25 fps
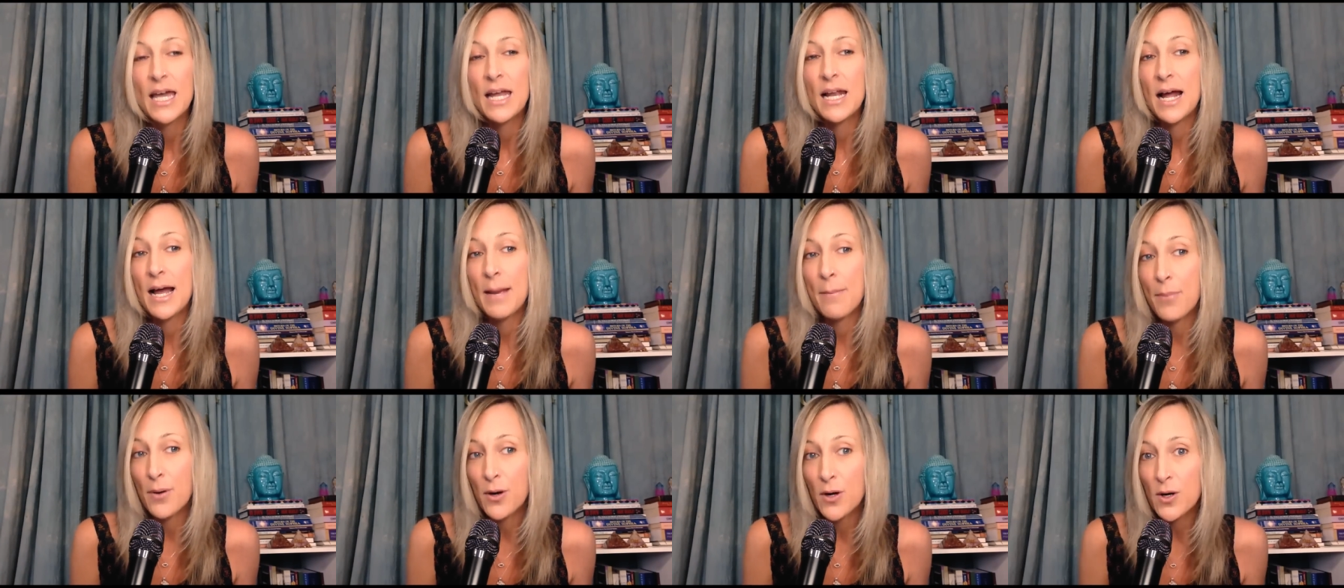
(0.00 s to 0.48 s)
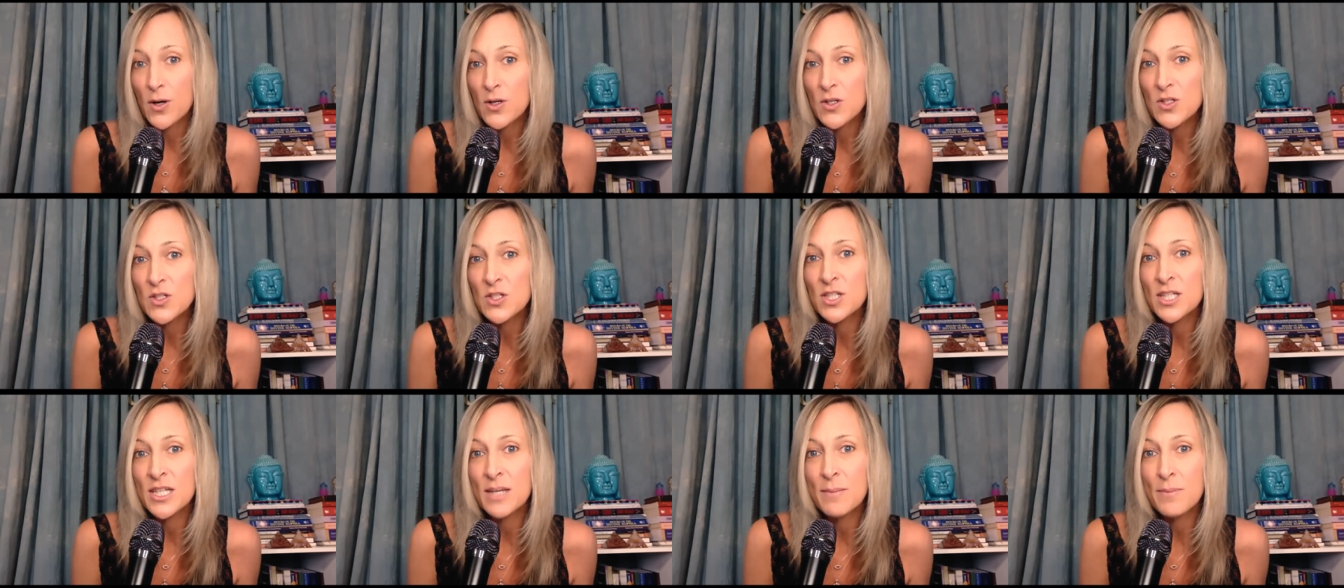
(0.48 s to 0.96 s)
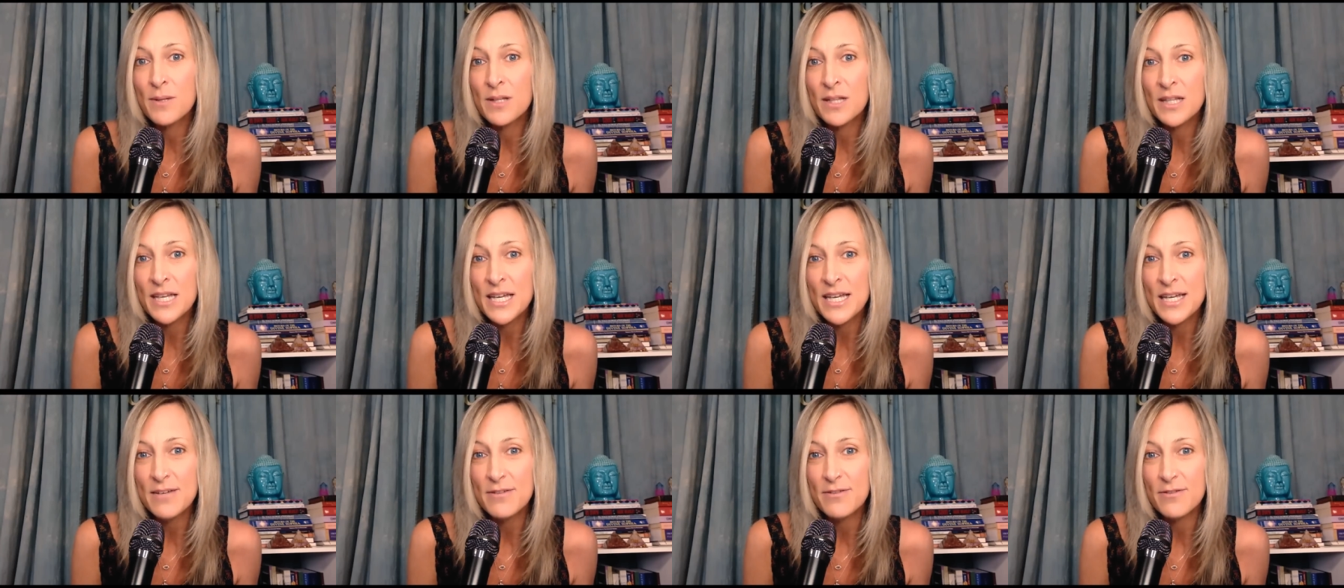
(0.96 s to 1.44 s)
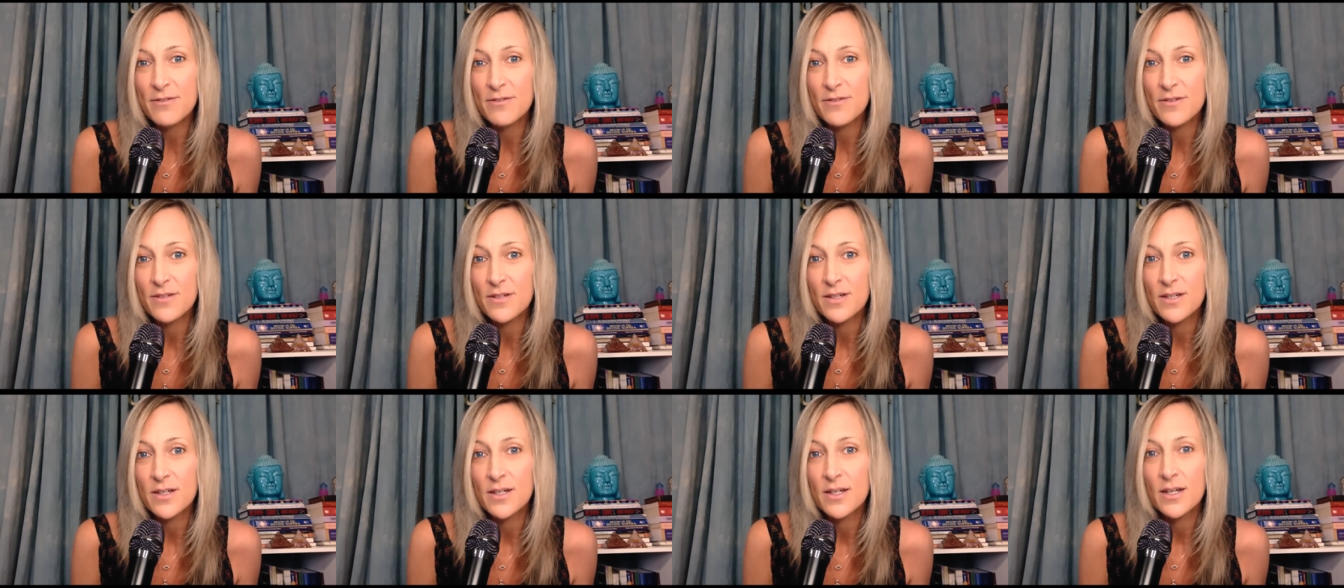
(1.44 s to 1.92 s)
And I personally believe
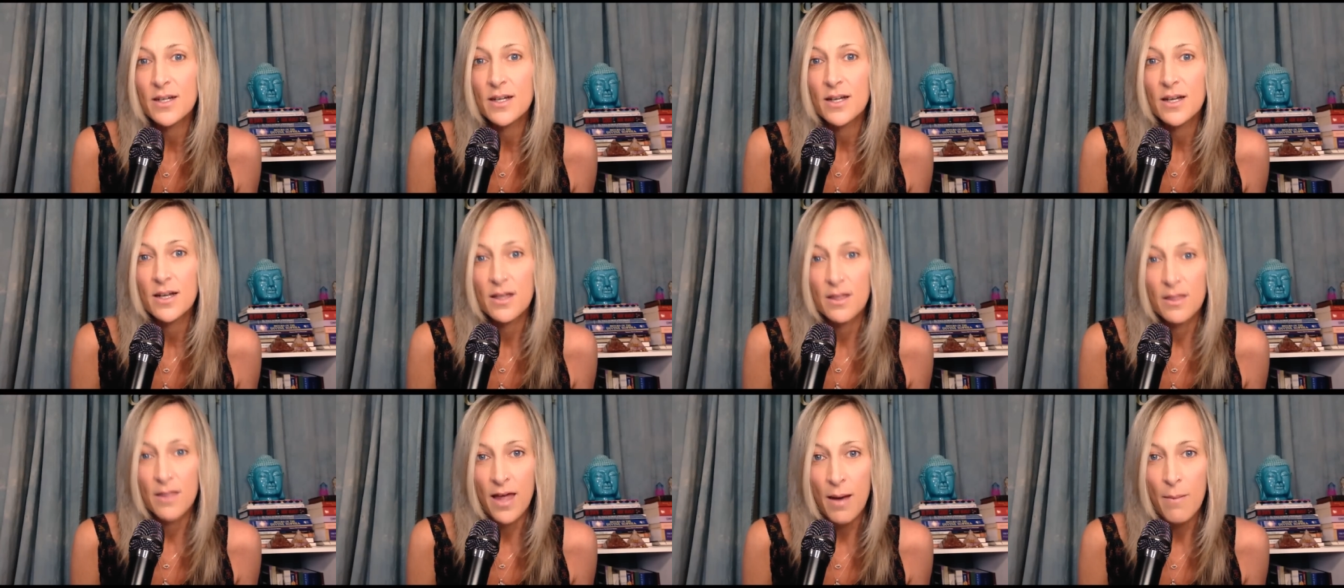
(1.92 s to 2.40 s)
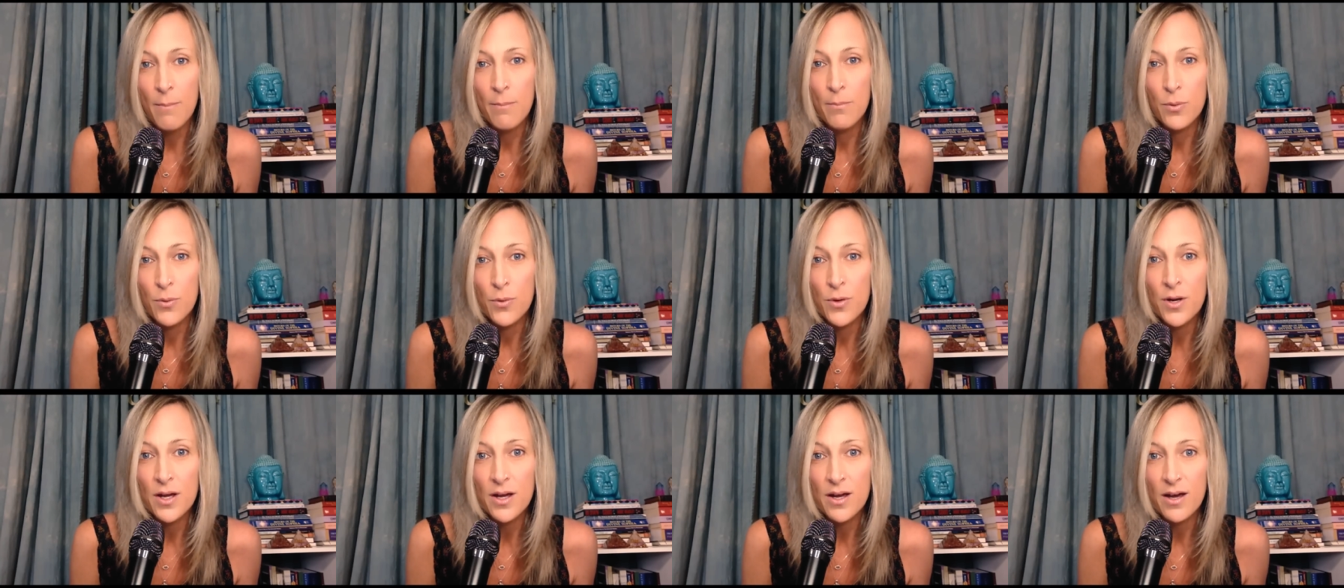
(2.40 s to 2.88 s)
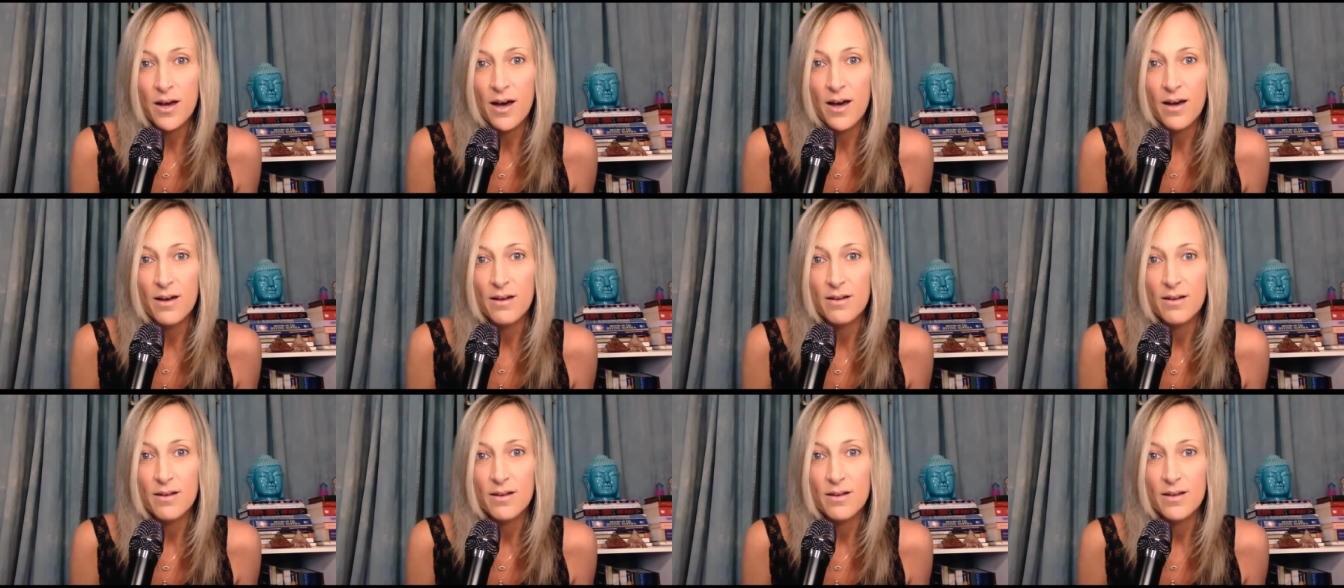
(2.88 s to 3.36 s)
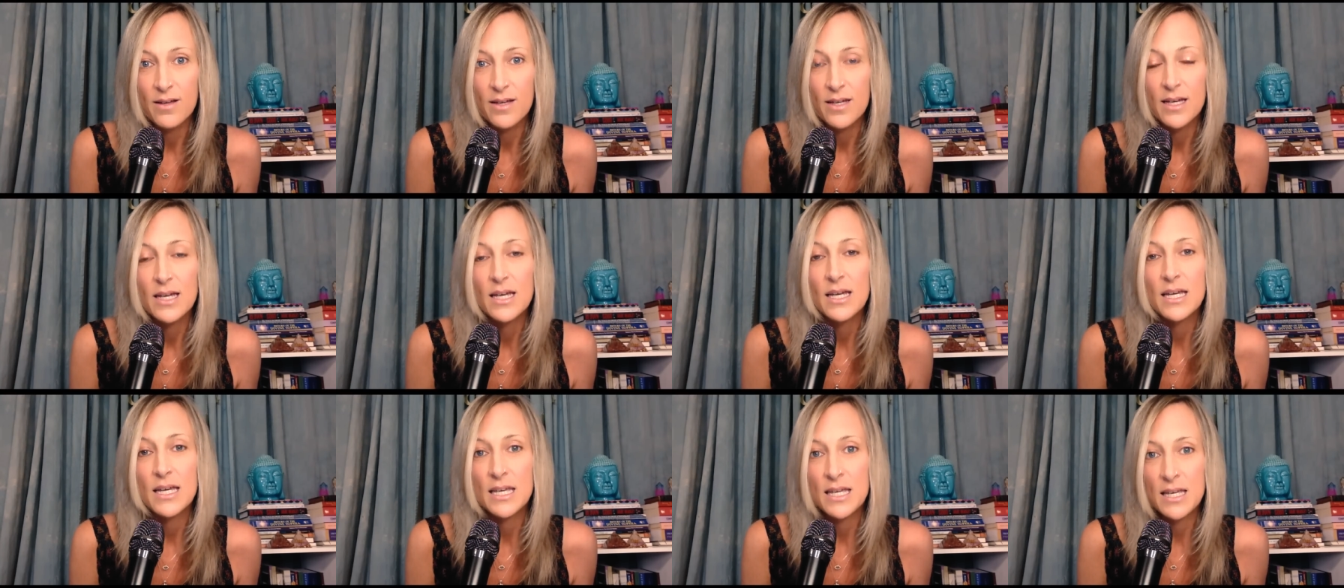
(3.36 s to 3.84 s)
that Boudica
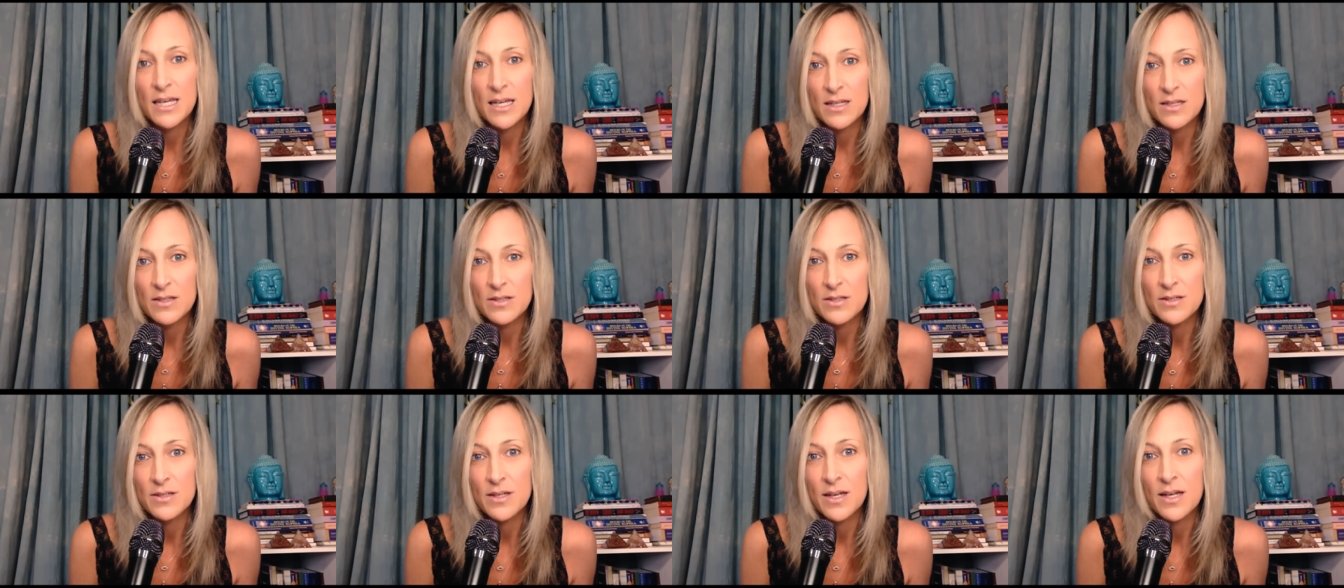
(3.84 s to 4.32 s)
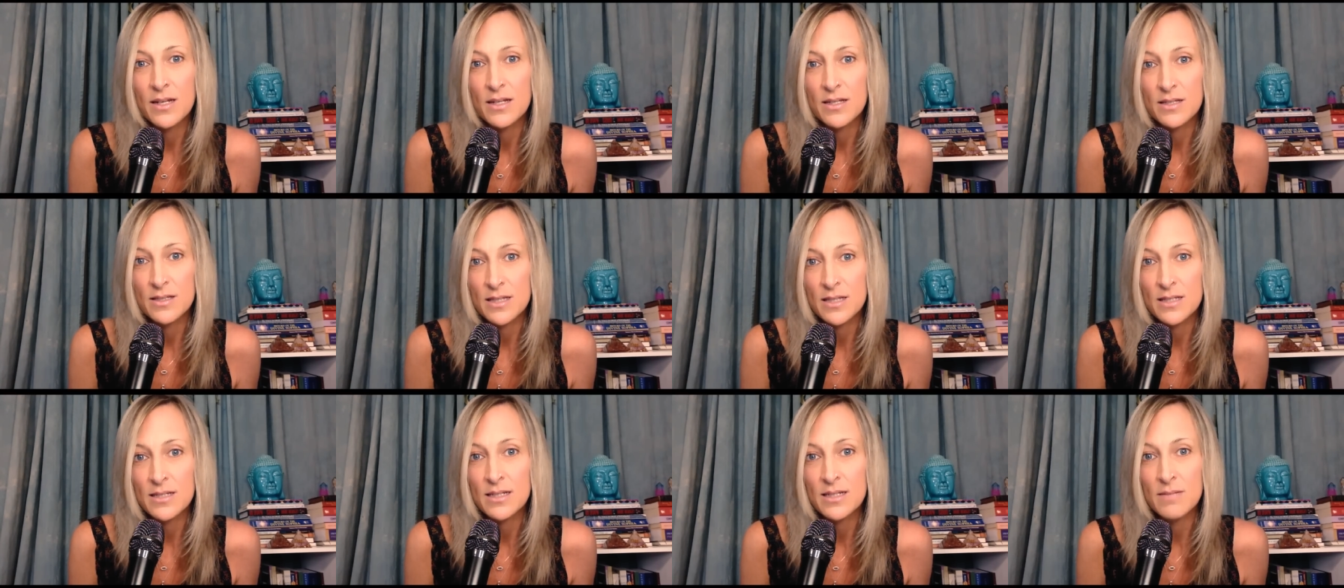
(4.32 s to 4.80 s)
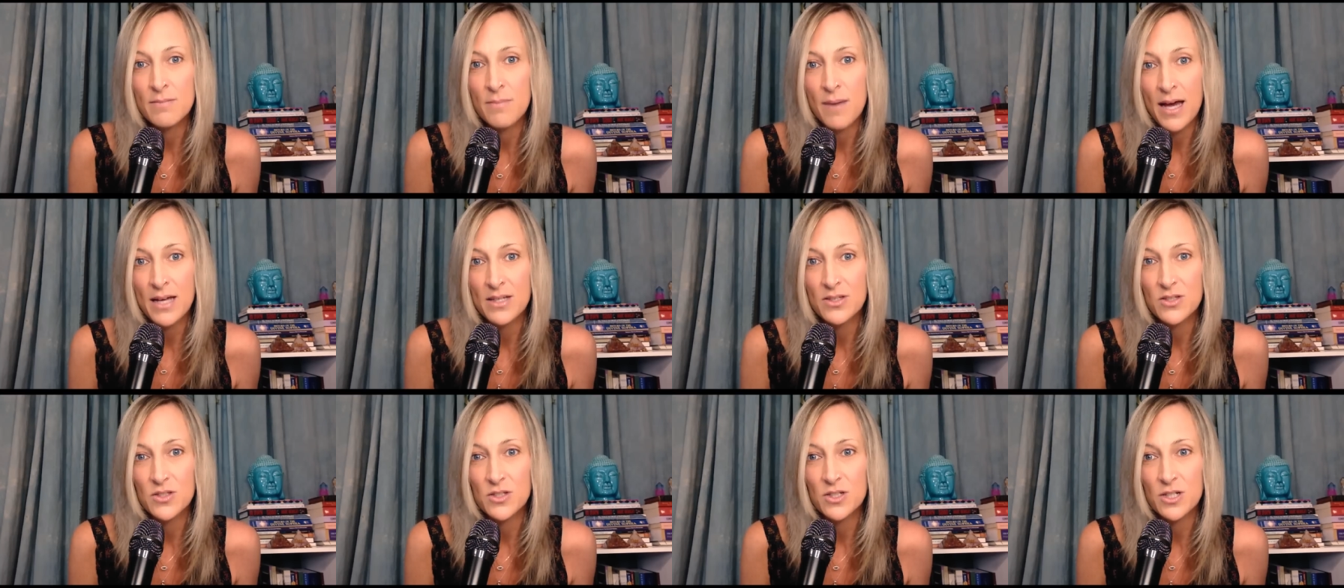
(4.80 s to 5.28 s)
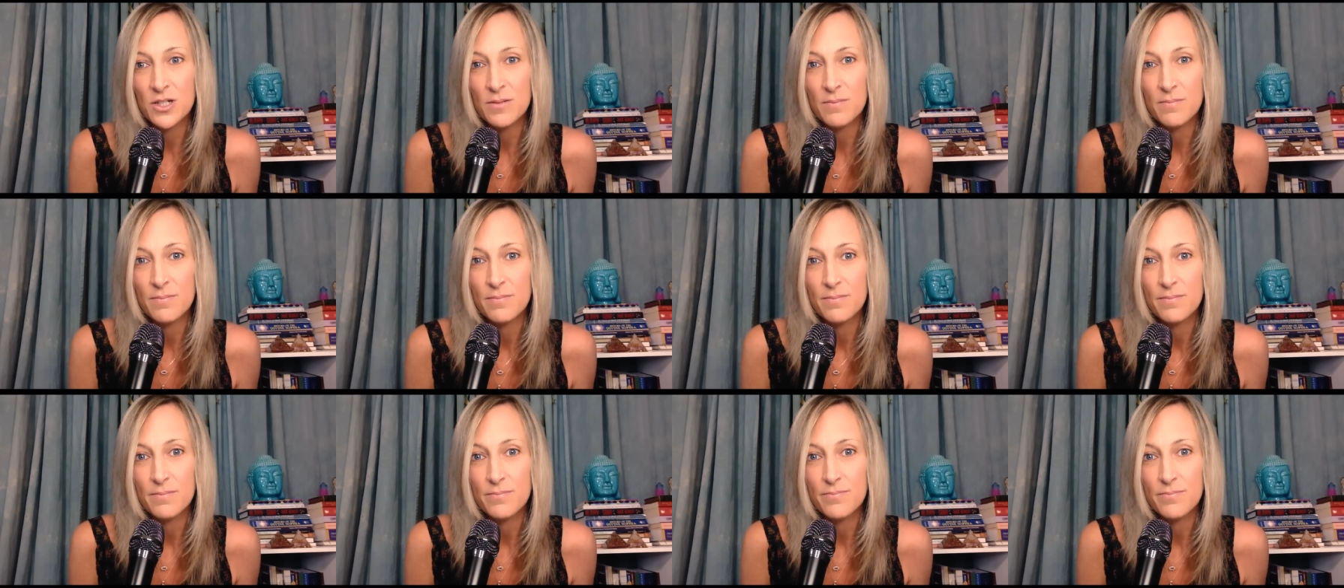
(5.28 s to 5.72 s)
is an ascended master,